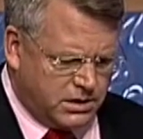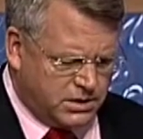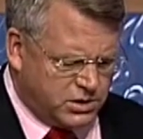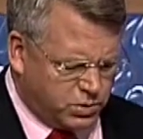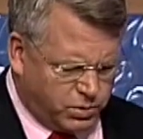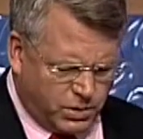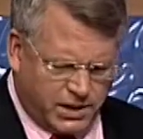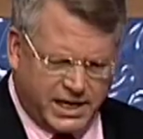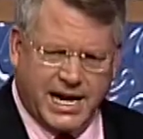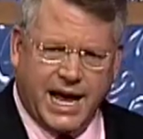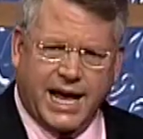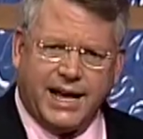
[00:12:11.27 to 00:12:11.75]

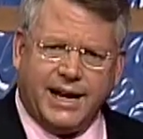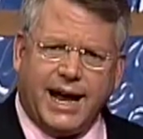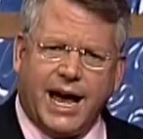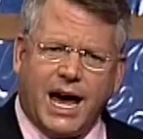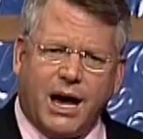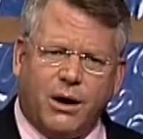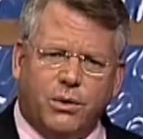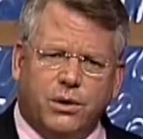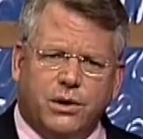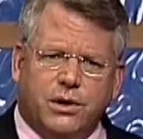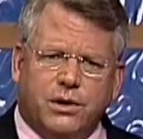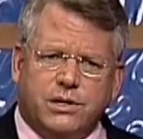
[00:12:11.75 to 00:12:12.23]
28
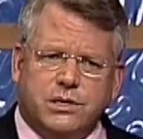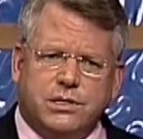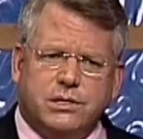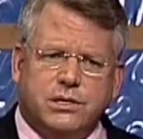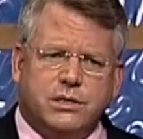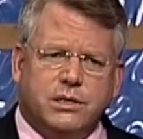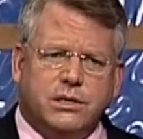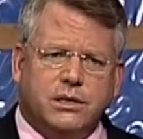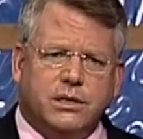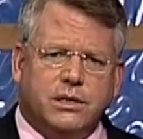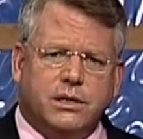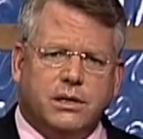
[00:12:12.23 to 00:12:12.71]

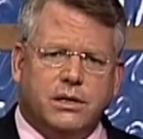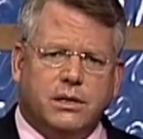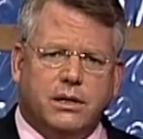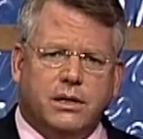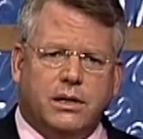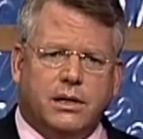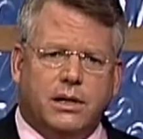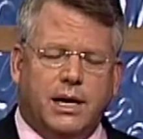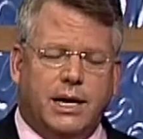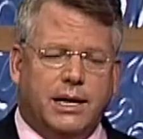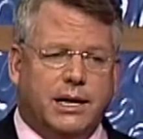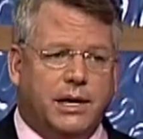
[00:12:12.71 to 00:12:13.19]
hours.
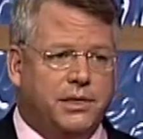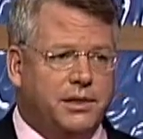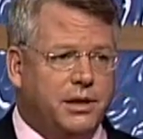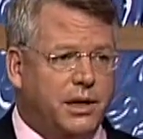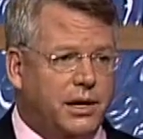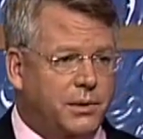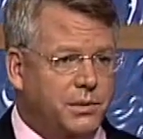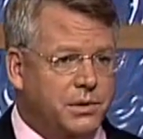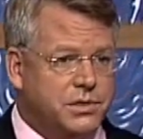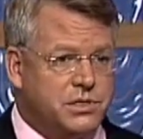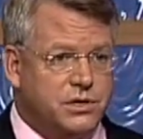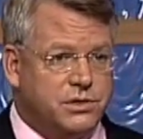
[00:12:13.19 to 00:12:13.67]
And I
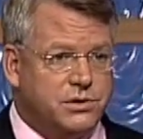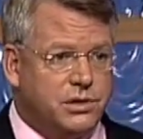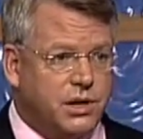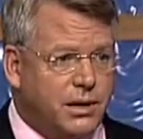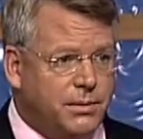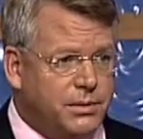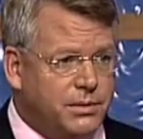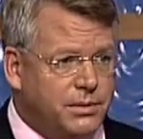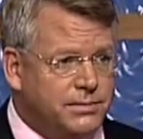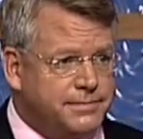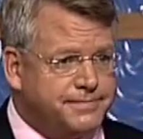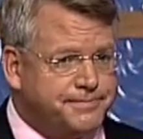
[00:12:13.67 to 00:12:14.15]
thought I was in
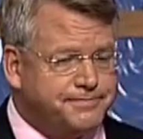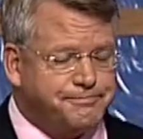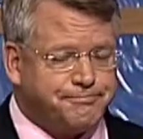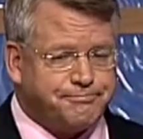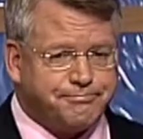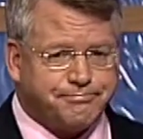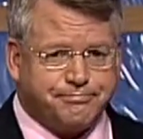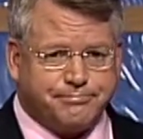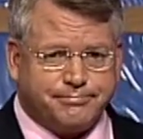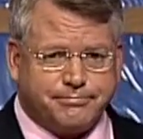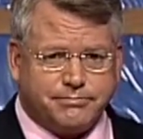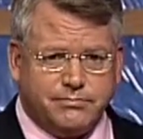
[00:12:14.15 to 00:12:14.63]
trouble.
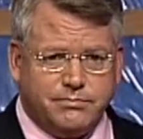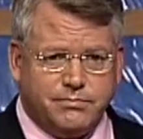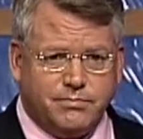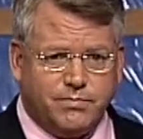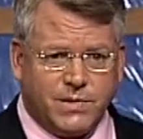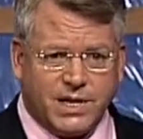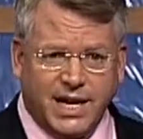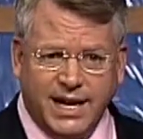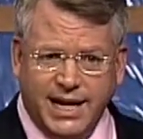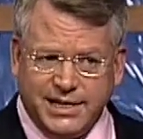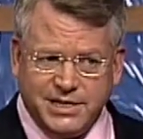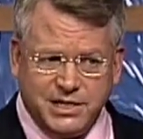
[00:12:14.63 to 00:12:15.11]

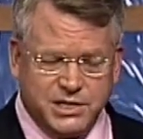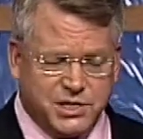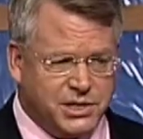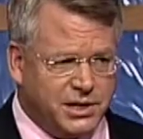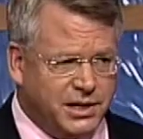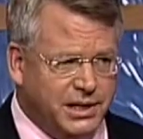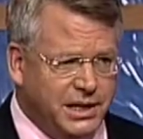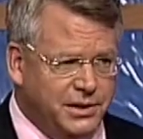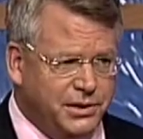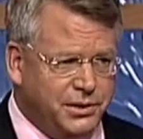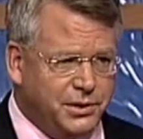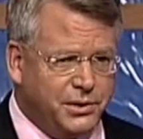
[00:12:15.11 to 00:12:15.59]
I hadn't
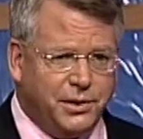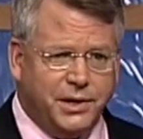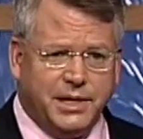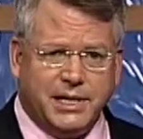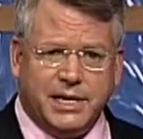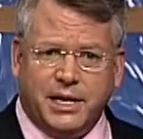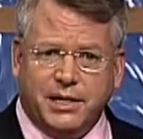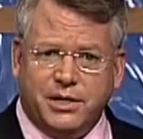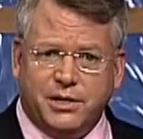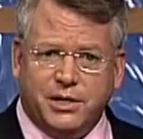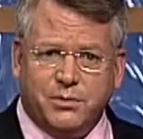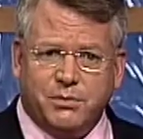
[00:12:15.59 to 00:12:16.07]
studied 30
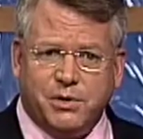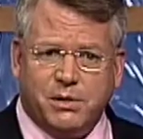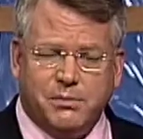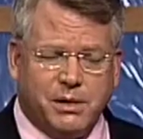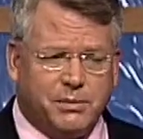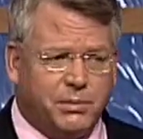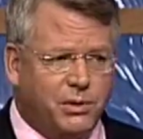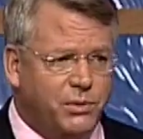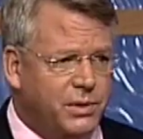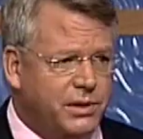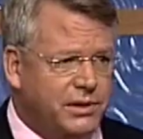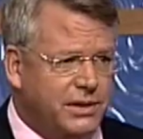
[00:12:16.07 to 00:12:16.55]
and I couldn't
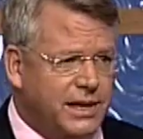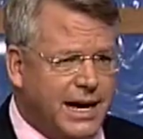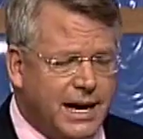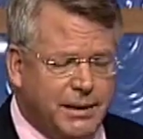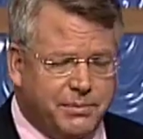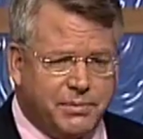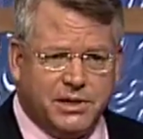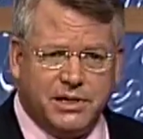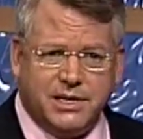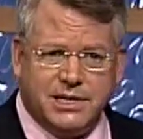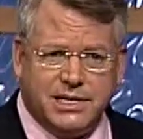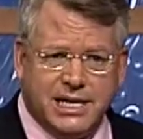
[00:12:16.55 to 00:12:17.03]
remember what
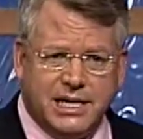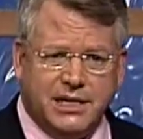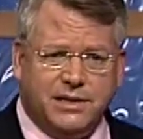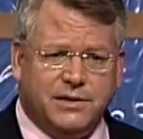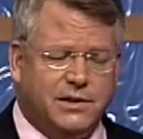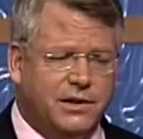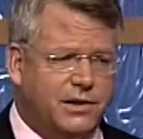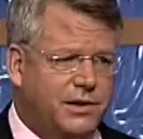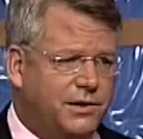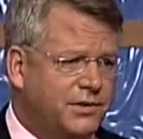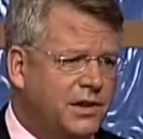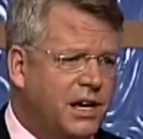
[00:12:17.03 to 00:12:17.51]
happened. The
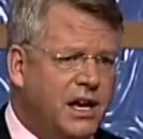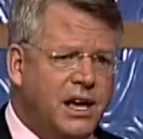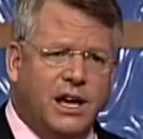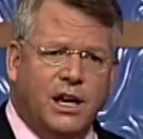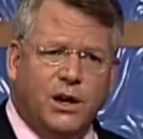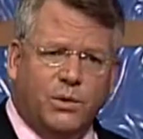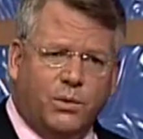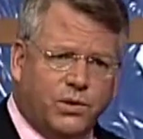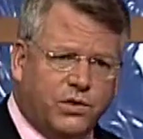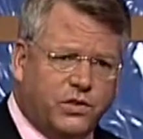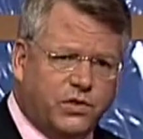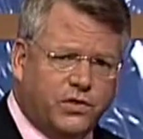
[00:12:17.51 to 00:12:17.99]
details
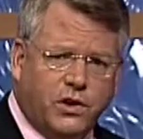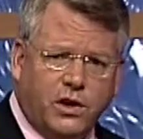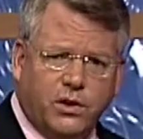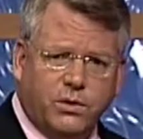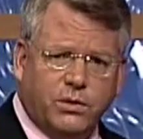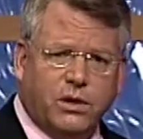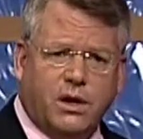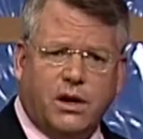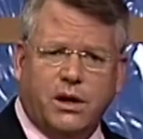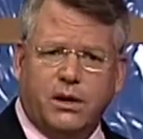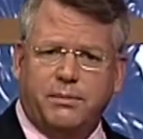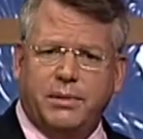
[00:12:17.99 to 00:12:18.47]
were so
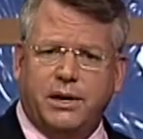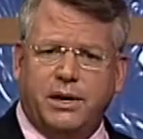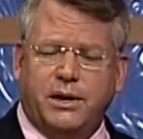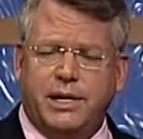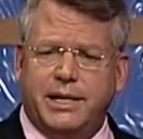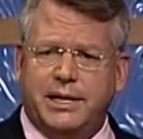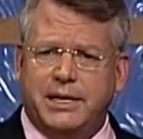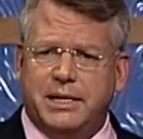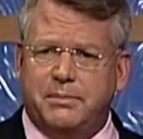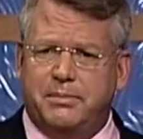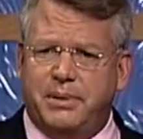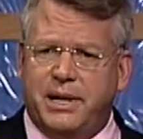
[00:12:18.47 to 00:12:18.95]
long
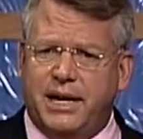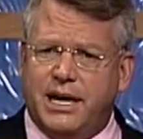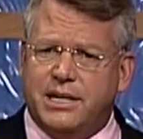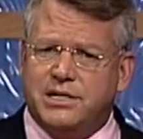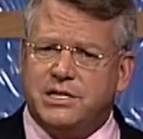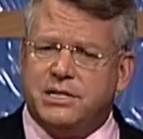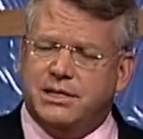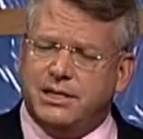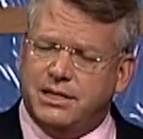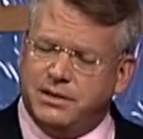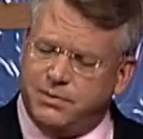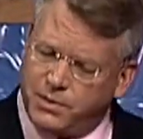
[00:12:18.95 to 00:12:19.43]
buried in the
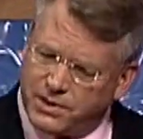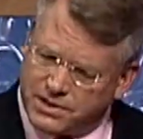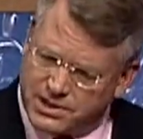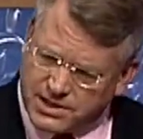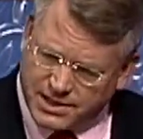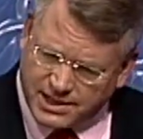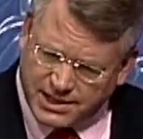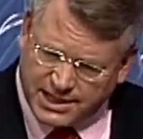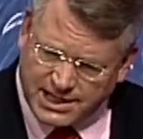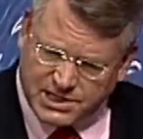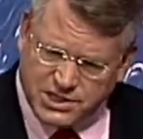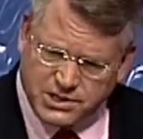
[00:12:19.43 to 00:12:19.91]
past, and went to
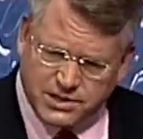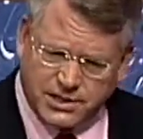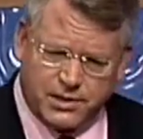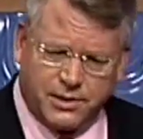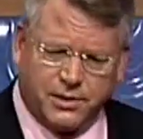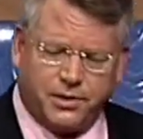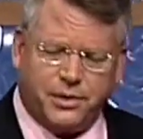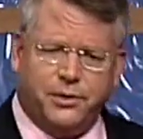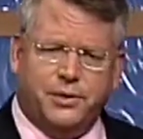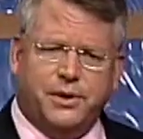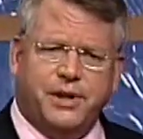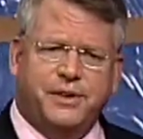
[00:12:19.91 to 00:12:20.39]
the next
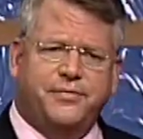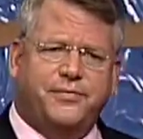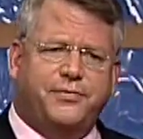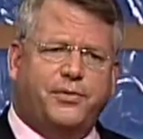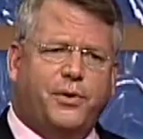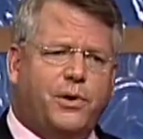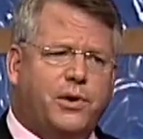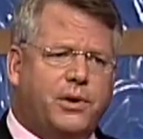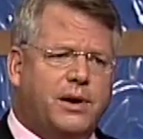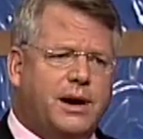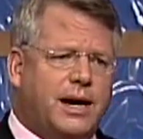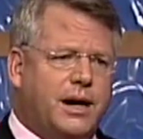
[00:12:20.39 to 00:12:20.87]
letter,
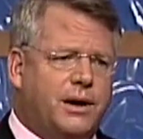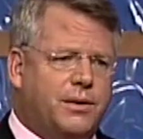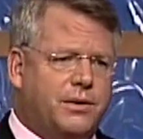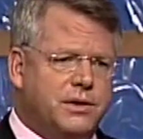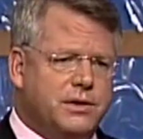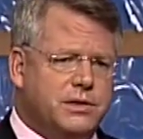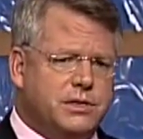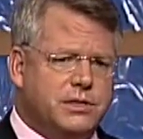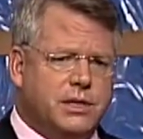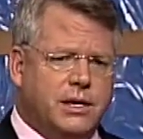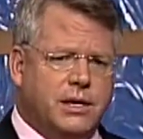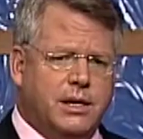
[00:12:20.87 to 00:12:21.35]
34
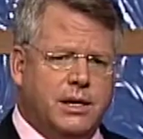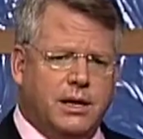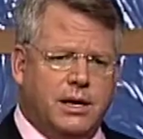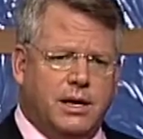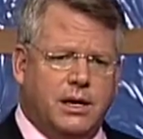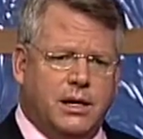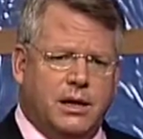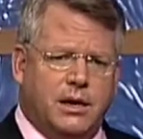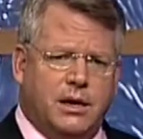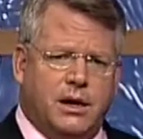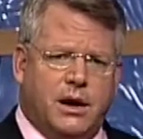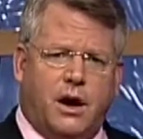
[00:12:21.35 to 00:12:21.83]
hours.
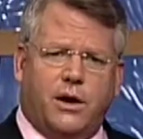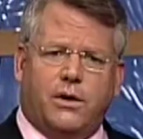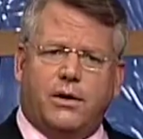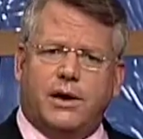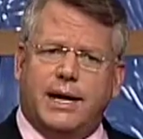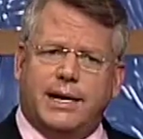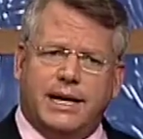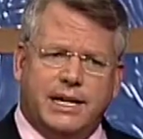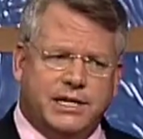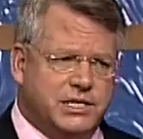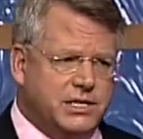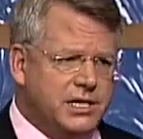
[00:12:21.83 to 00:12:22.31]
All
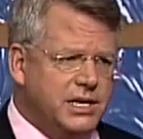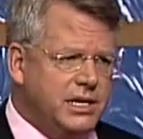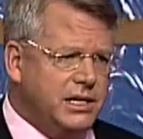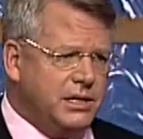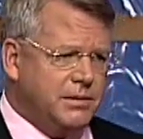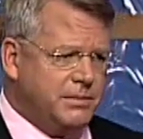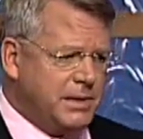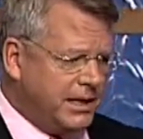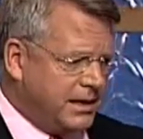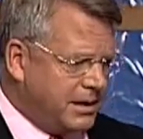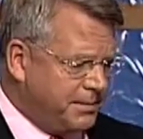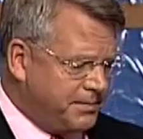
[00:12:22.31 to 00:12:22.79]
right, I see
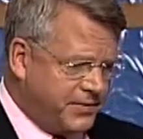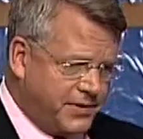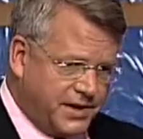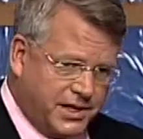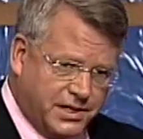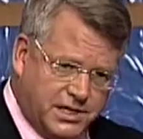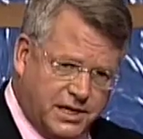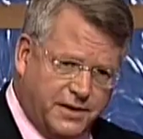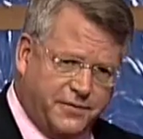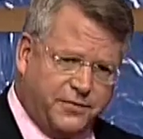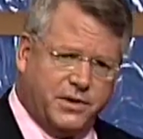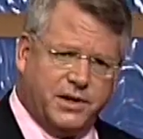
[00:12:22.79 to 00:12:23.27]
you made up for the
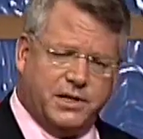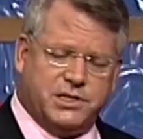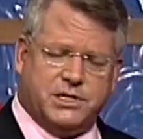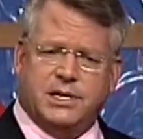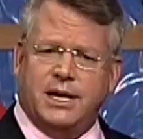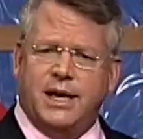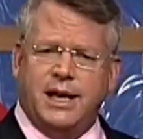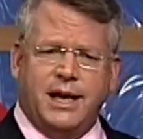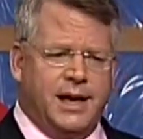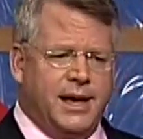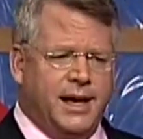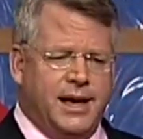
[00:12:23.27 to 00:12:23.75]
difference.
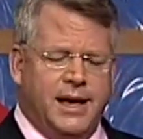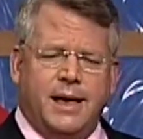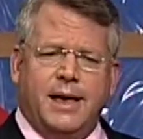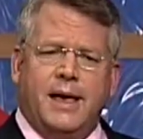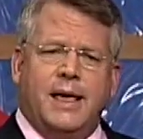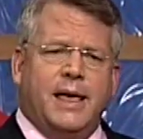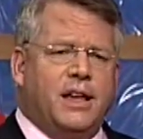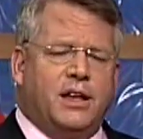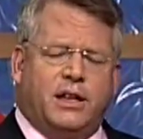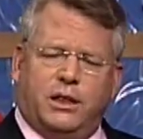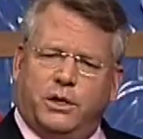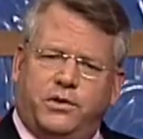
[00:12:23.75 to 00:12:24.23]

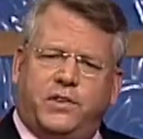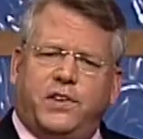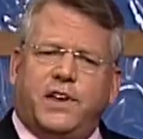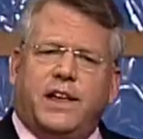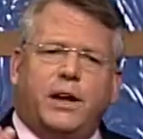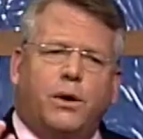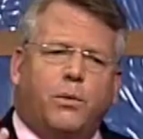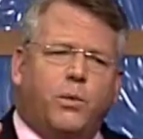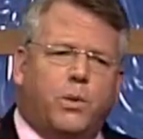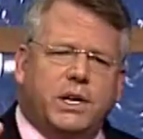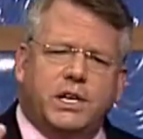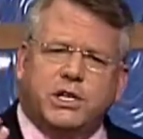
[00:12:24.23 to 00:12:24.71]

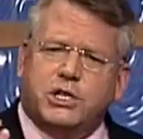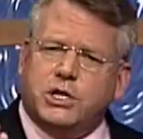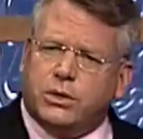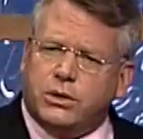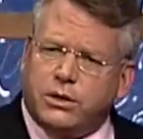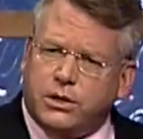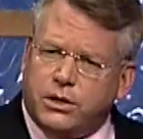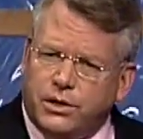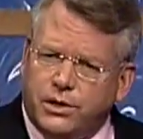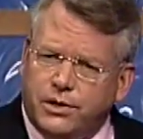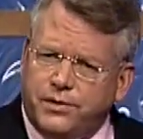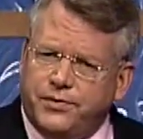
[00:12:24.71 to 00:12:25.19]
Lieutenant, what did you
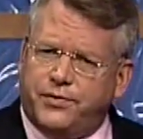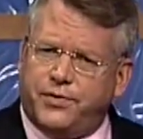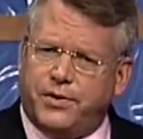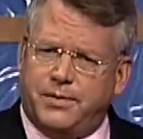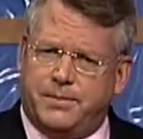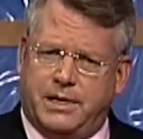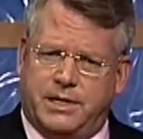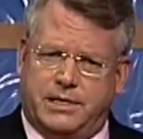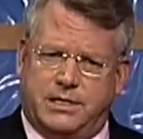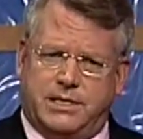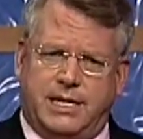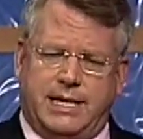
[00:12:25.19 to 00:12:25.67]
learn
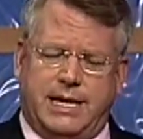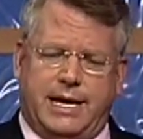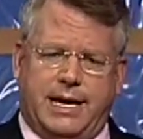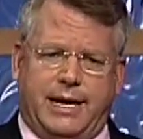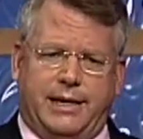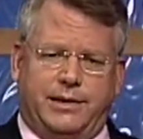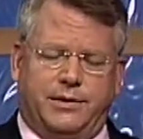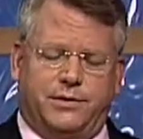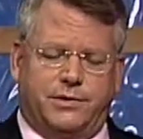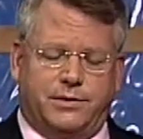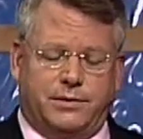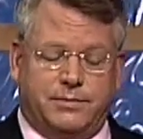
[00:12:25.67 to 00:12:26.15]
from this? He
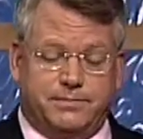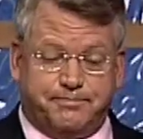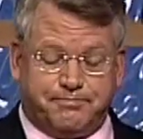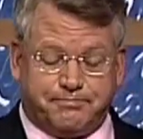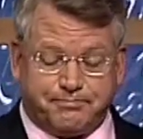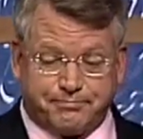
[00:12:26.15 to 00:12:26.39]
asked.